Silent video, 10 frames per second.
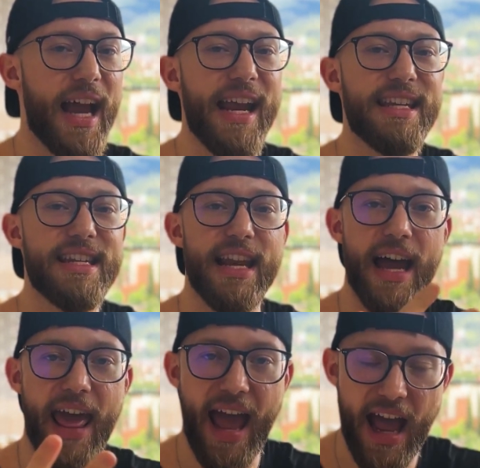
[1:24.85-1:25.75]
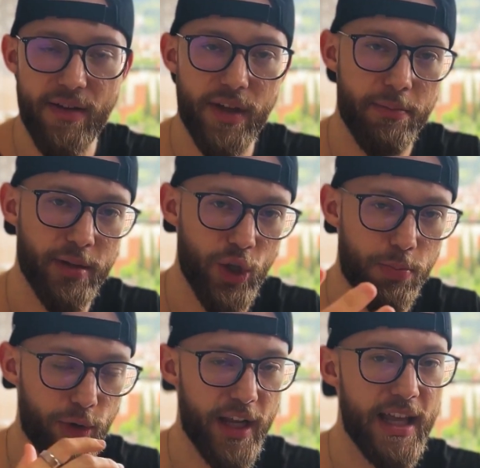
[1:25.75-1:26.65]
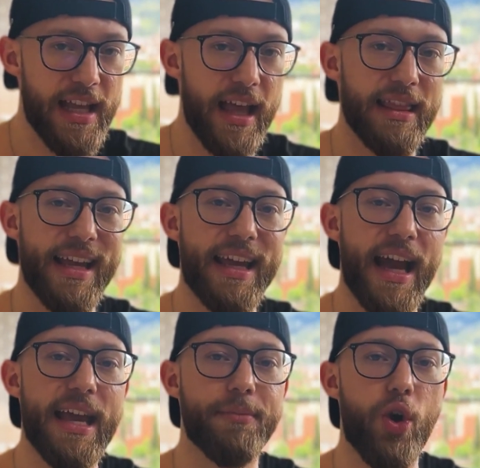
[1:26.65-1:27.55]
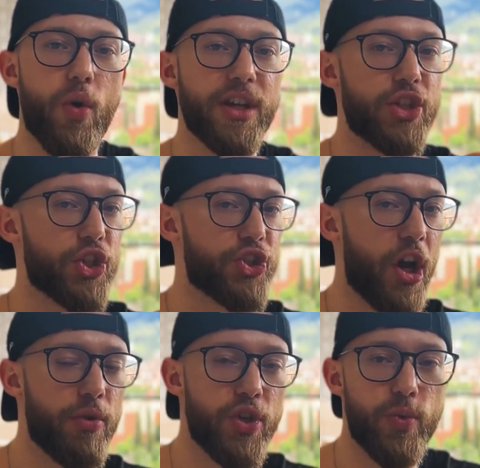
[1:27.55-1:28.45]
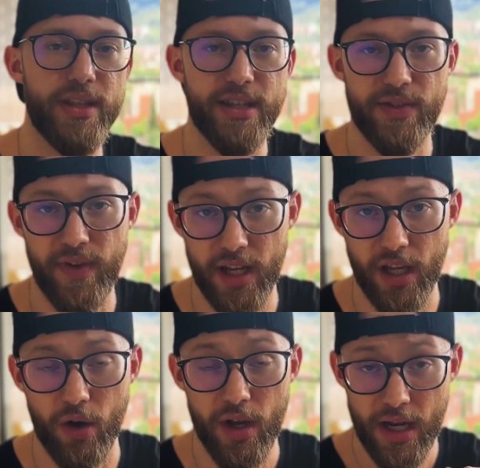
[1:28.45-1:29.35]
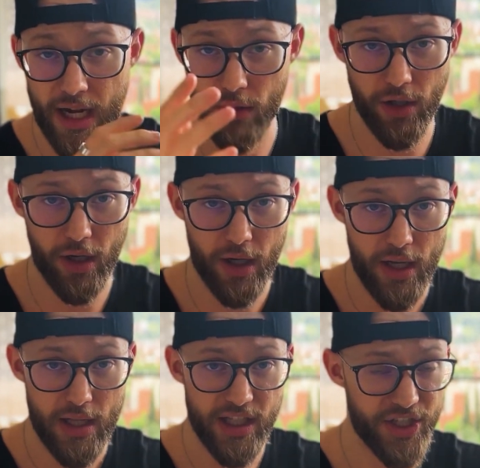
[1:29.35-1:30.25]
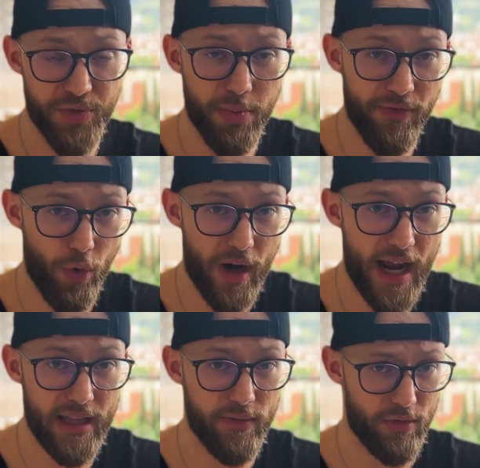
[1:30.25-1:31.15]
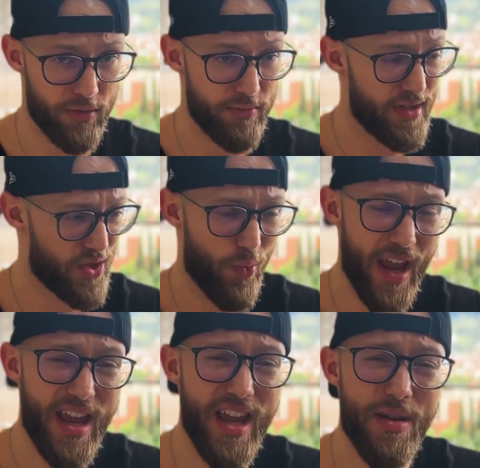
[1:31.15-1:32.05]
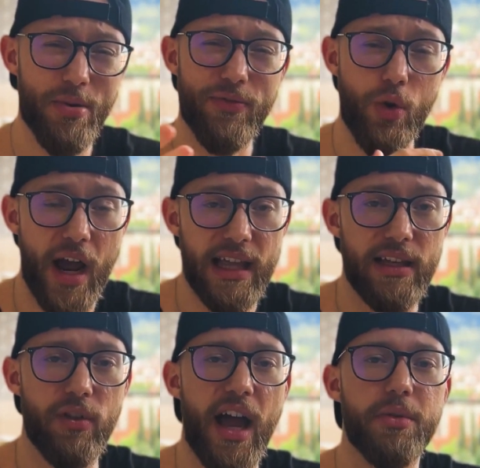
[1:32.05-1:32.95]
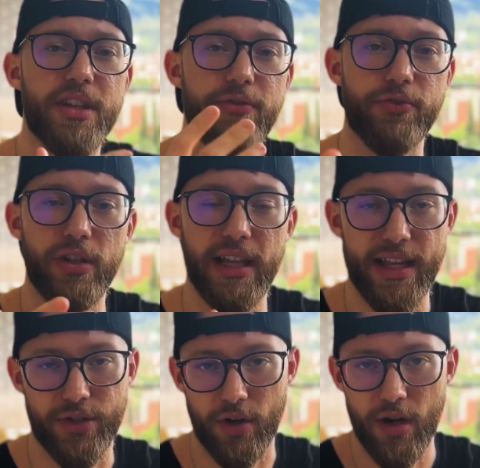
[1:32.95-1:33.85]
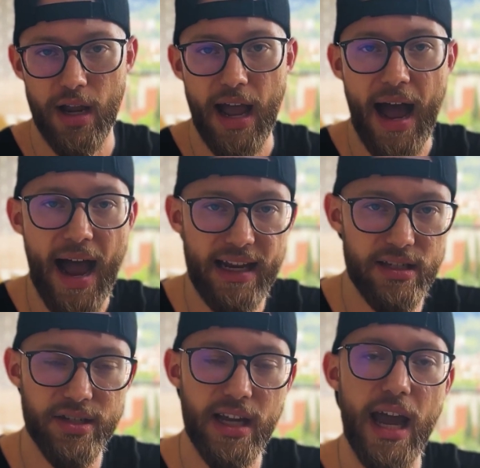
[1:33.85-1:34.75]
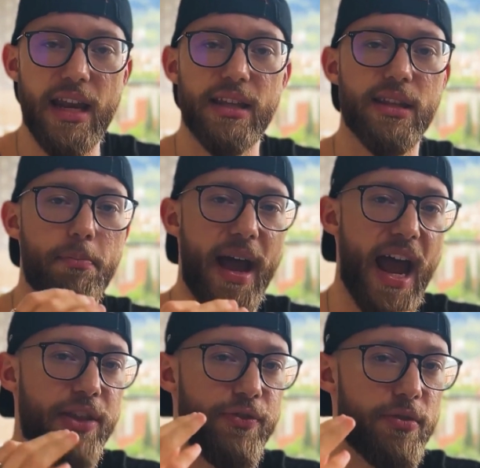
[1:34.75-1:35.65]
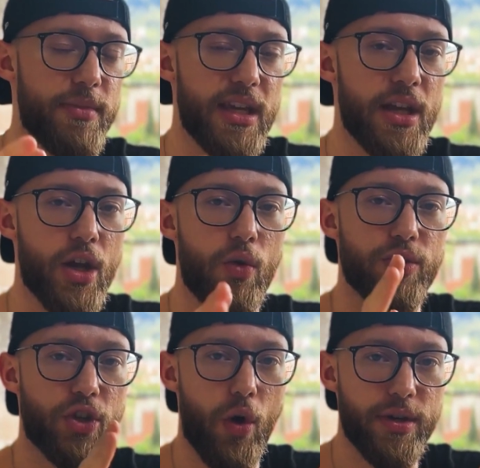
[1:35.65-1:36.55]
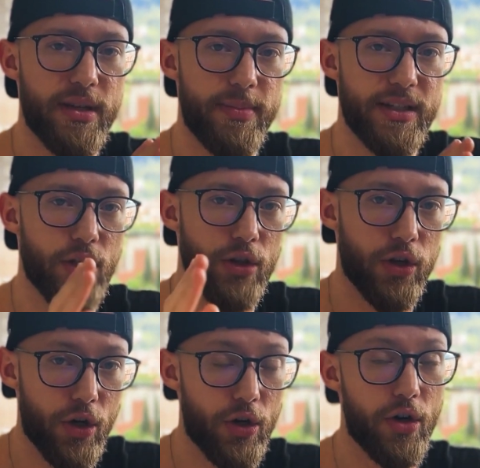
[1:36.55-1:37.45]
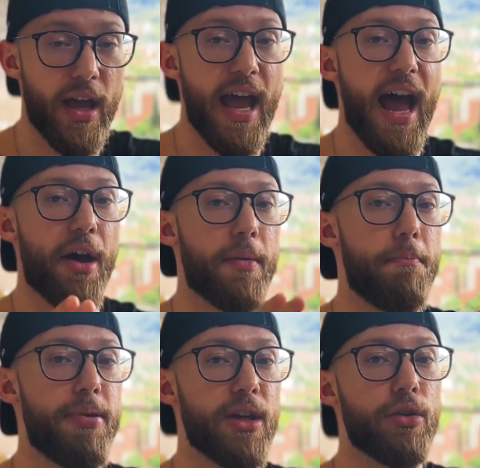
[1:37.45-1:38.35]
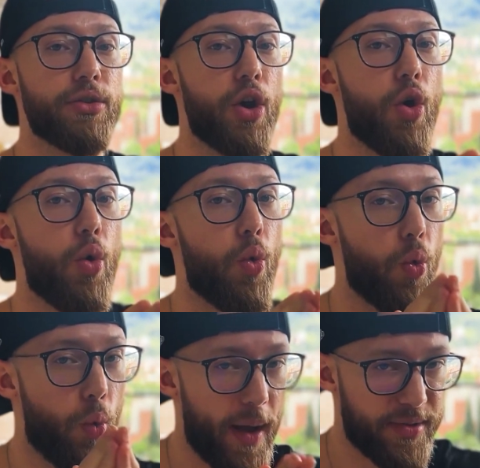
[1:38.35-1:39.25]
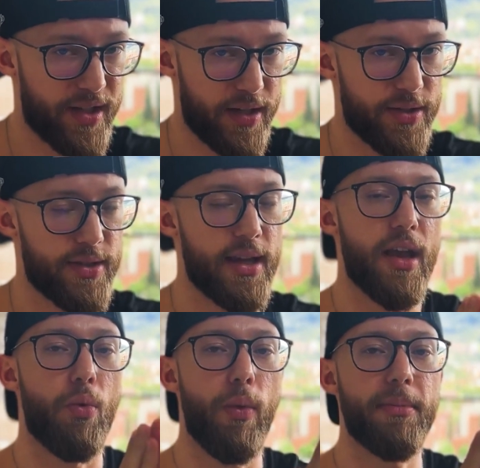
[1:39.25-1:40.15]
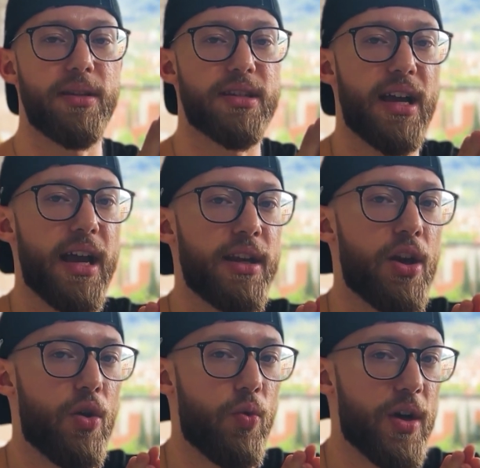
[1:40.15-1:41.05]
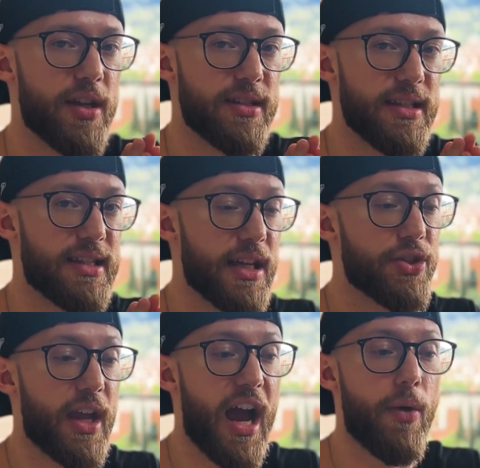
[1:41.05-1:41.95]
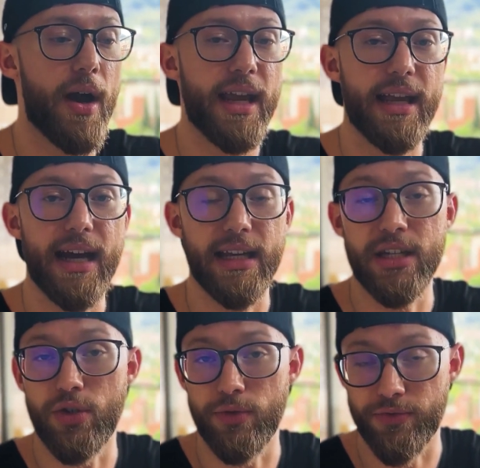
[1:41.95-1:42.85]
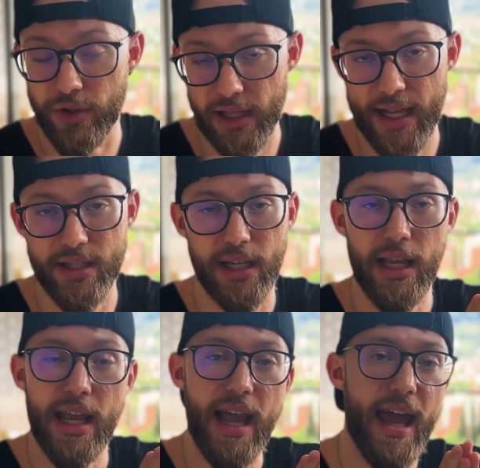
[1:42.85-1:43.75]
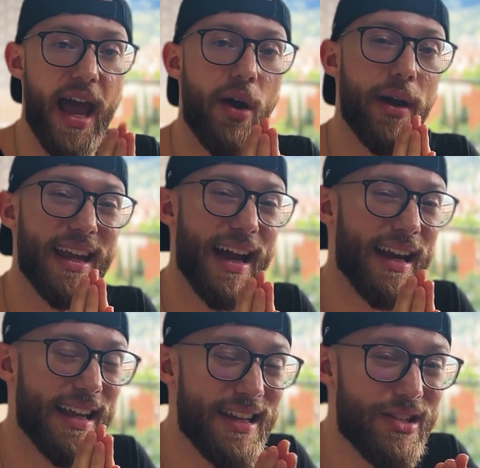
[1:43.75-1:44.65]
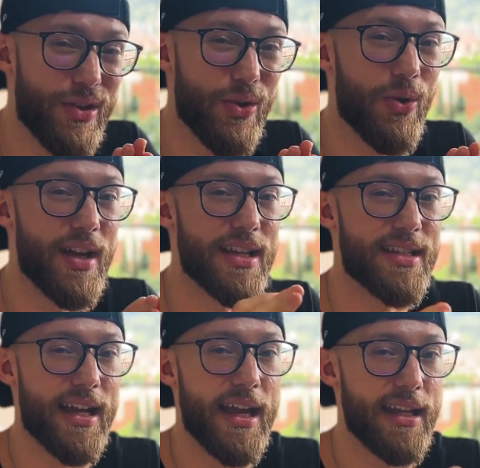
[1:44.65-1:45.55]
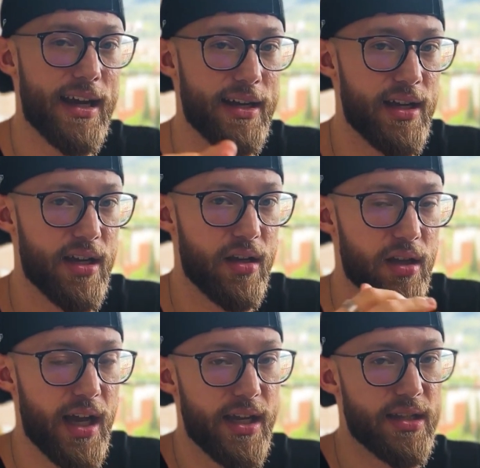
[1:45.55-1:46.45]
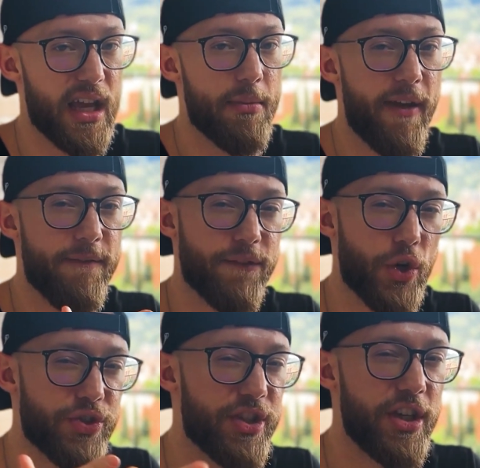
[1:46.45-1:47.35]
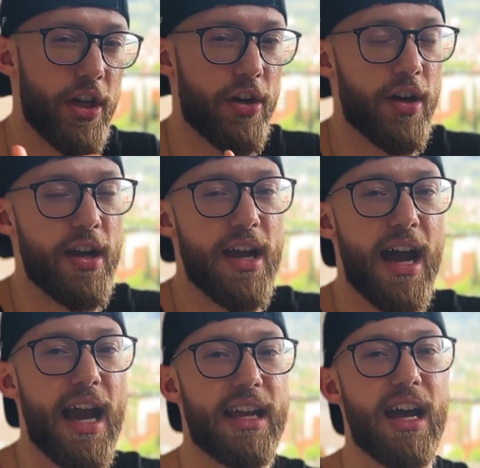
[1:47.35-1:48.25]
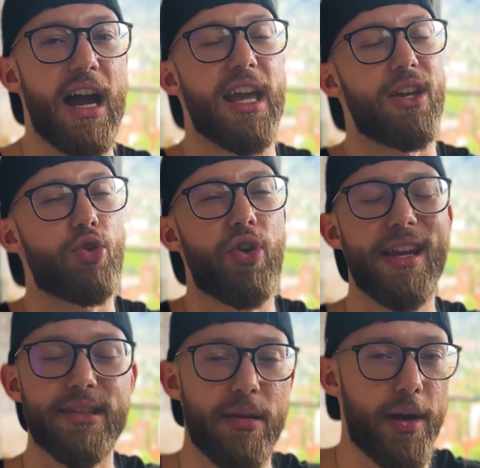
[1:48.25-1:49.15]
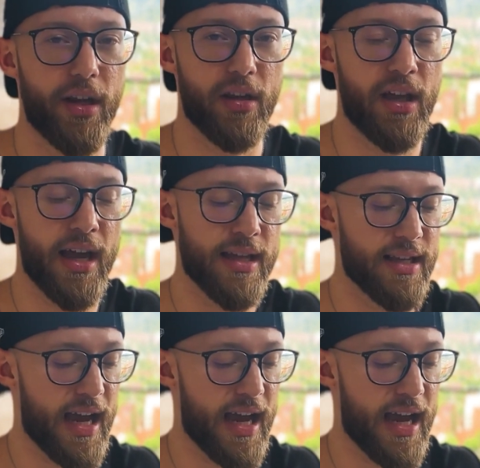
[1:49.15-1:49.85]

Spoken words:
I did not have a blueprint like I am going to show you in this video. Now look, this is before HighLevel. This is way before HighLevel. I was a freelancer. I decided that the path for me was going to be to learn how to build websites. Web design was essentially how I got into freelancing and how I got into signing on clients. And in my first year, I got a crazy amount of clients.